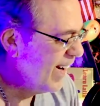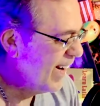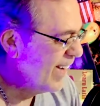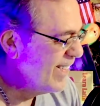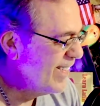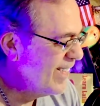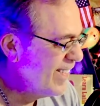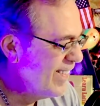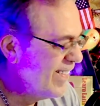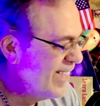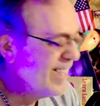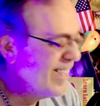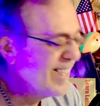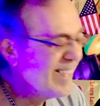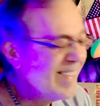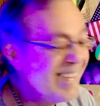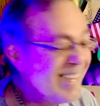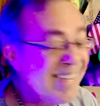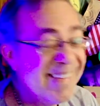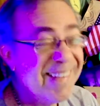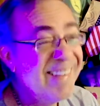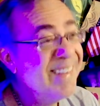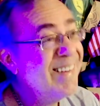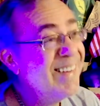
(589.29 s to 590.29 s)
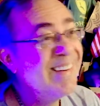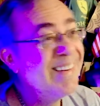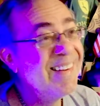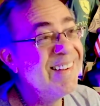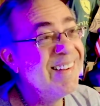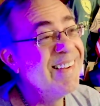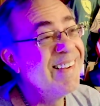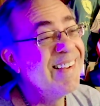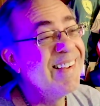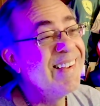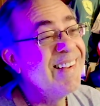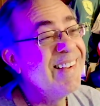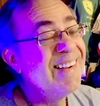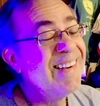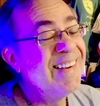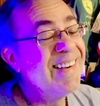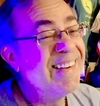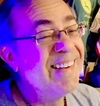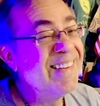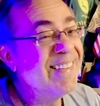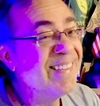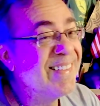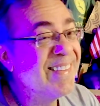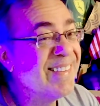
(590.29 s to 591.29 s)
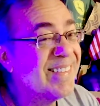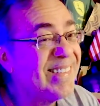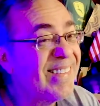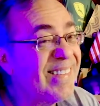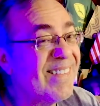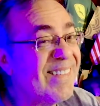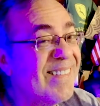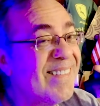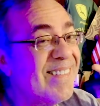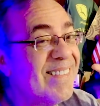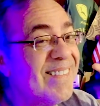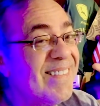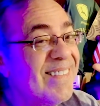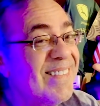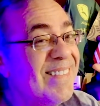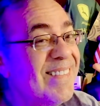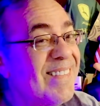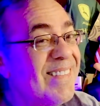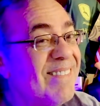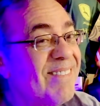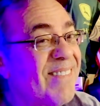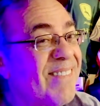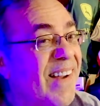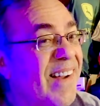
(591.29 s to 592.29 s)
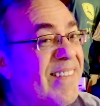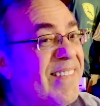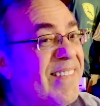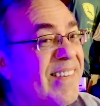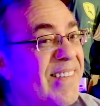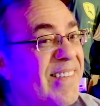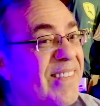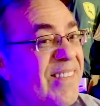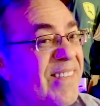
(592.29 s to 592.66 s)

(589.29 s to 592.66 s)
It's just this whole Project